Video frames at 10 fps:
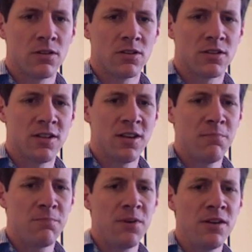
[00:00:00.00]

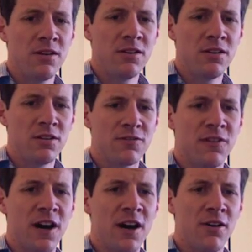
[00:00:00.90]
step into this
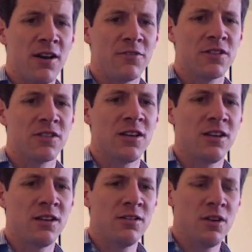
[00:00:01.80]
fire. I've
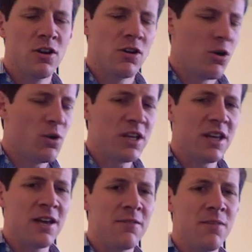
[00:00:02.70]
said, we
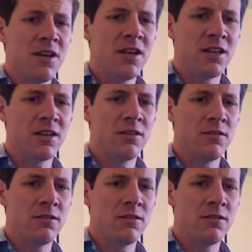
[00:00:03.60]
can't make it,